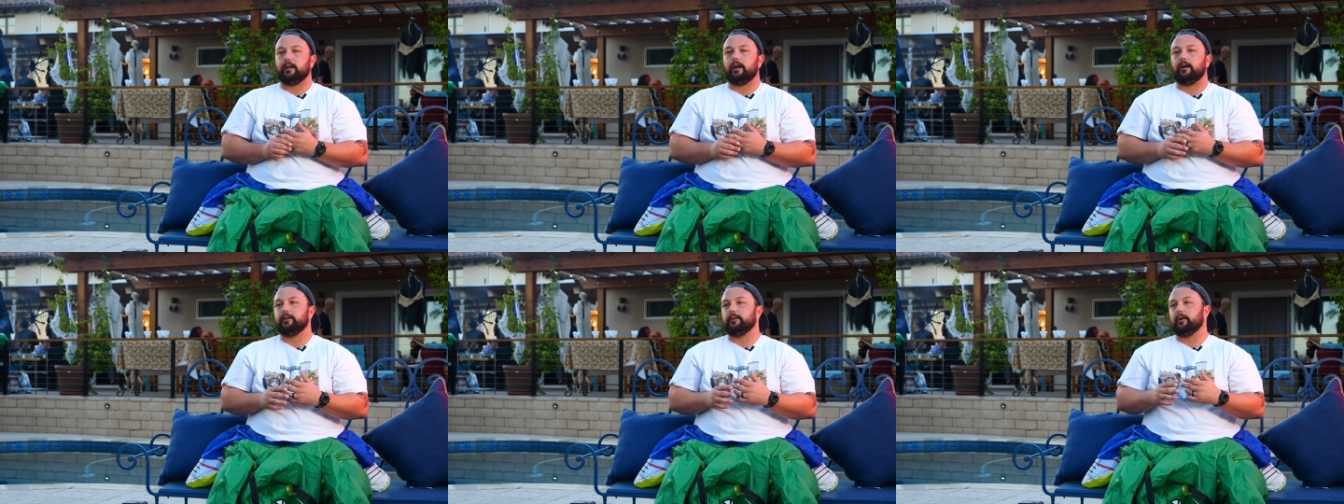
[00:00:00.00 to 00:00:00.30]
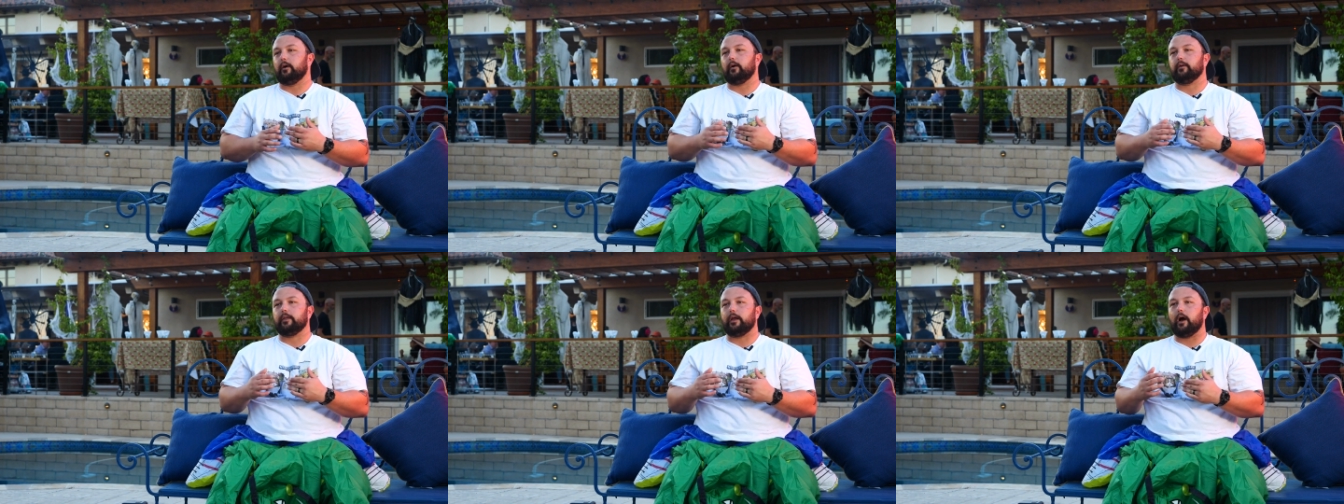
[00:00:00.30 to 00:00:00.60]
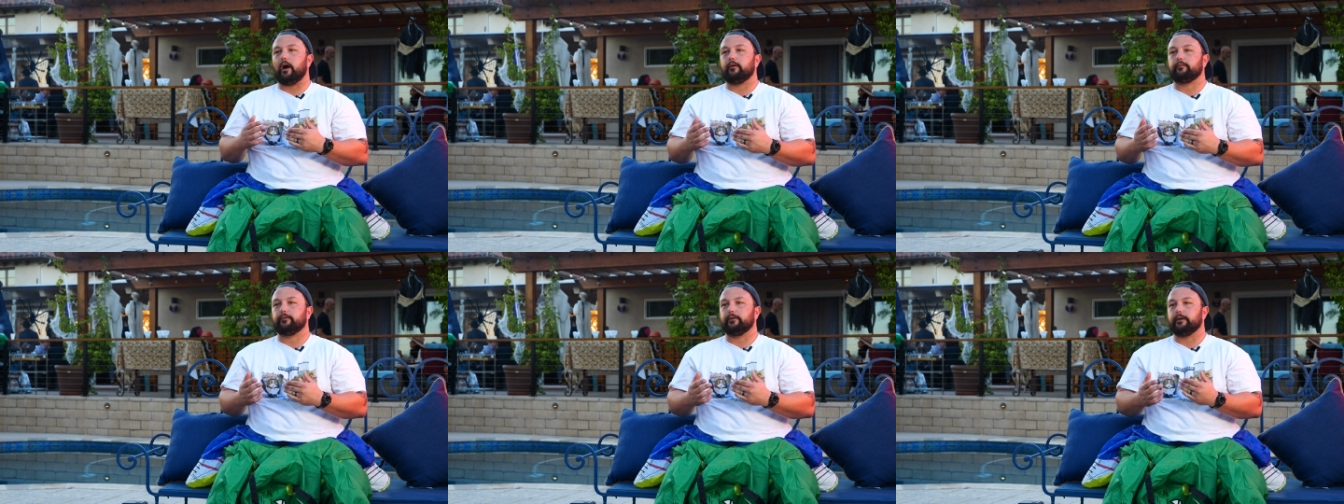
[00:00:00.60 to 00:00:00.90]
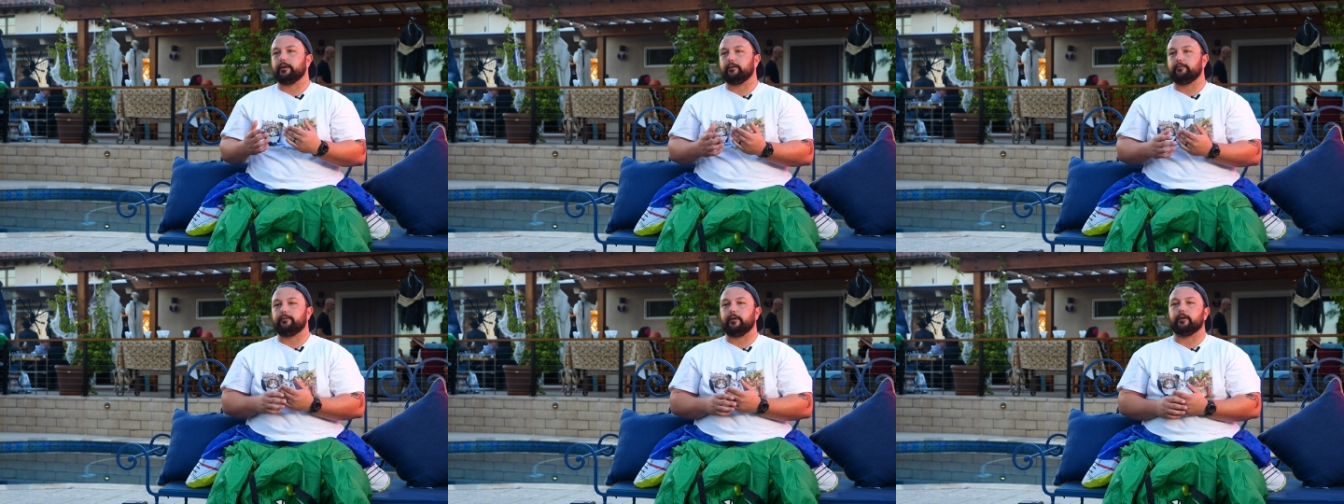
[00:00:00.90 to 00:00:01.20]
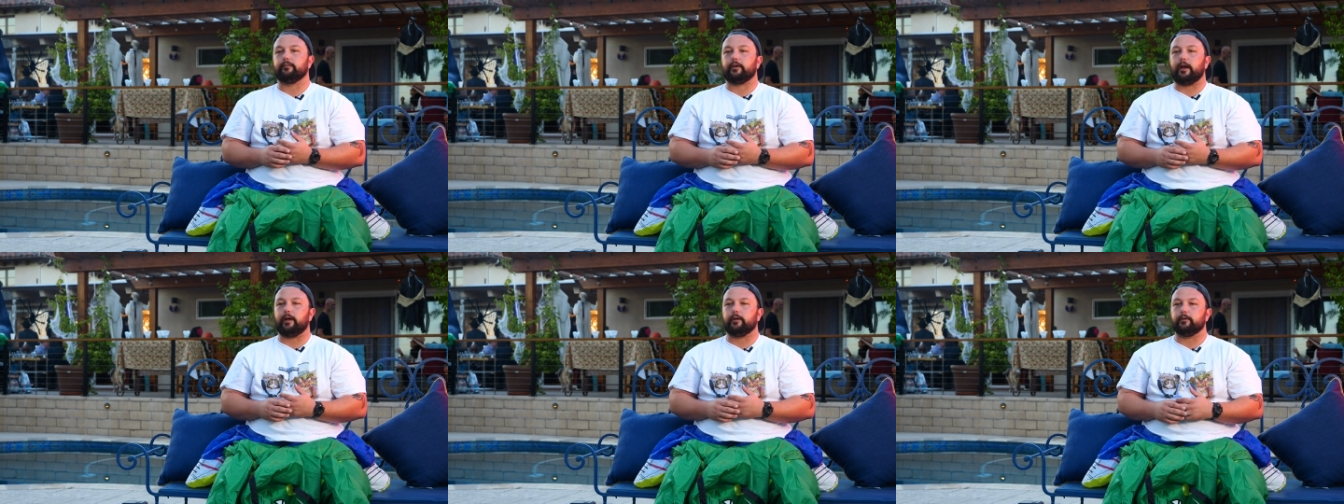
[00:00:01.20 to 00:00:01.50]
Uh, you know, are they offering a
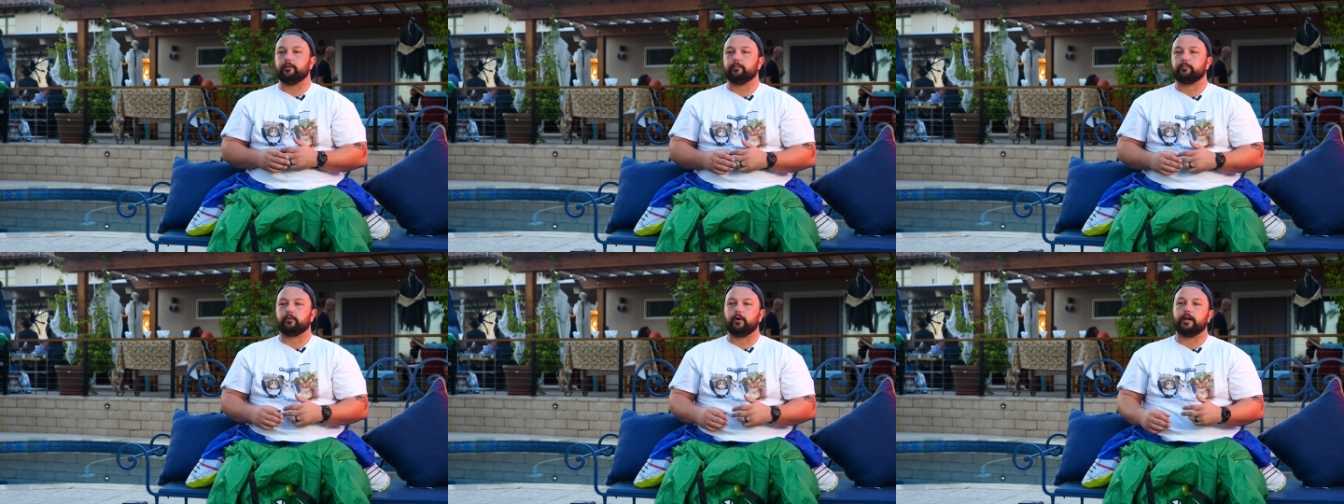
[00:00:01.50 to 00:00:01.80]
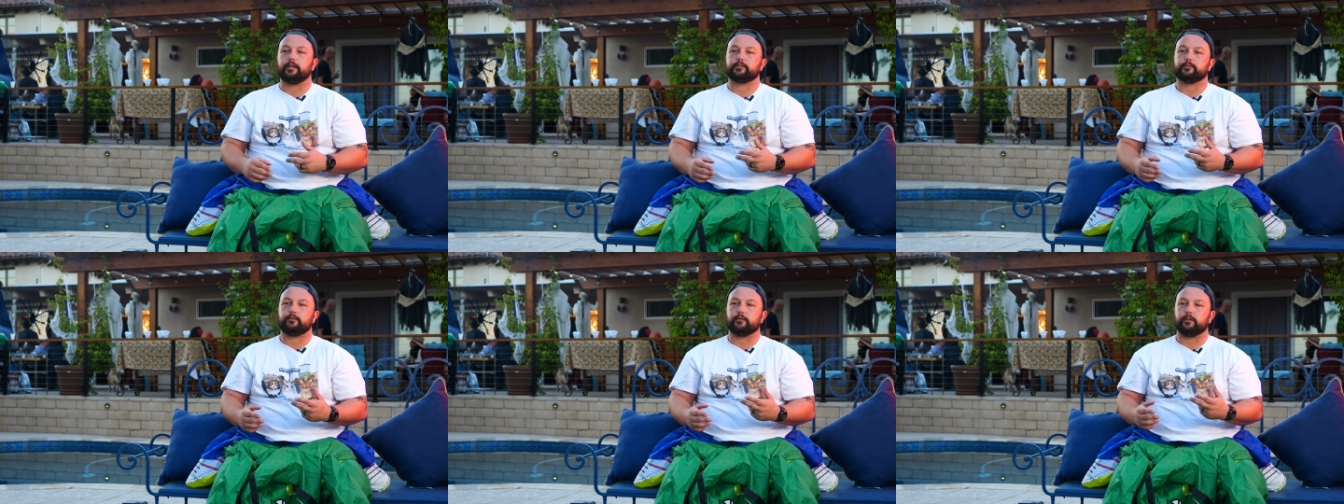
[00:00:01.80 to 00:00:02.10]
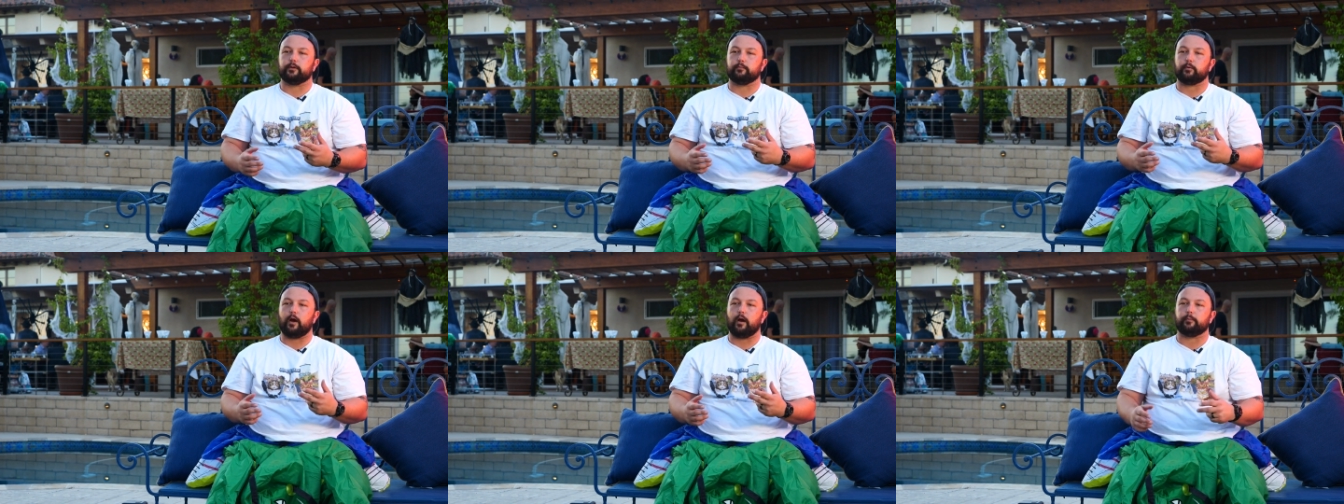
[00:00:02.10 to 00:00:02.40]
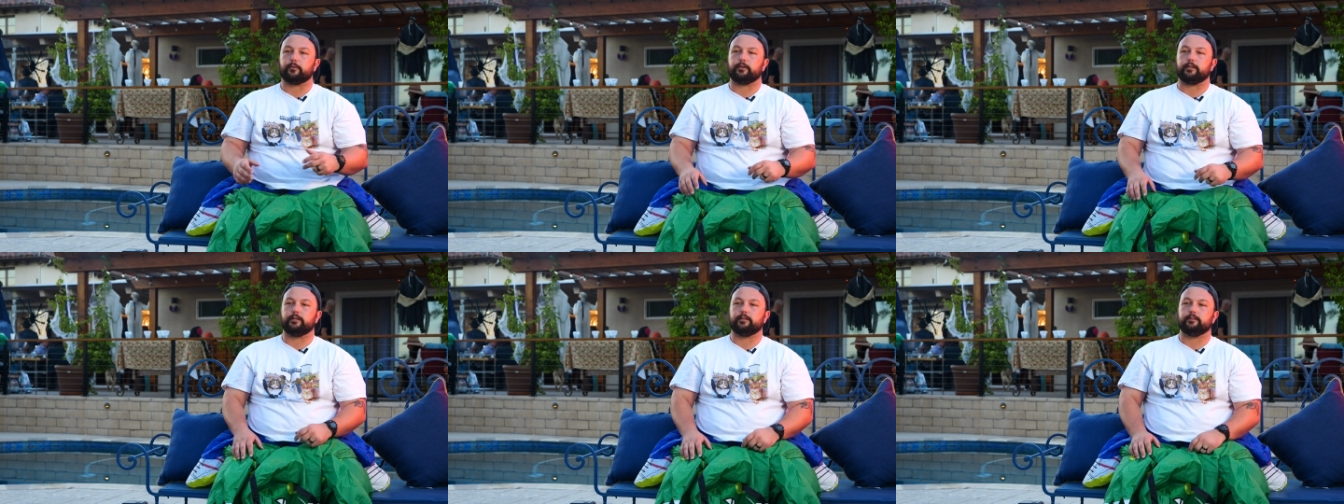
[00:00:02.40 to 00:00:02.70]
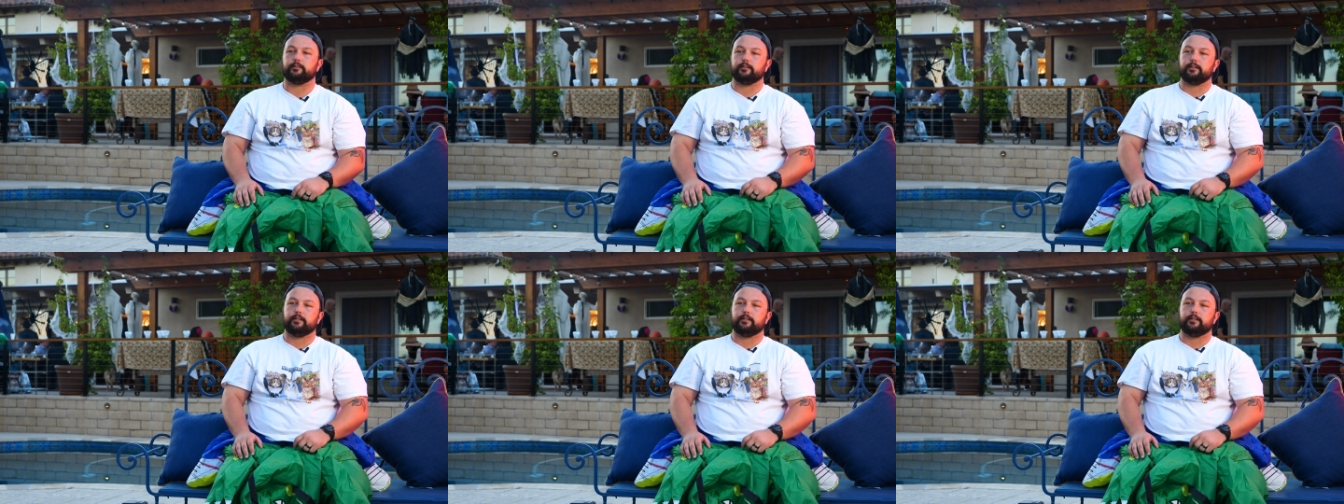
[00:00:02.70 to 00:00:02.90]
fair value price for their property?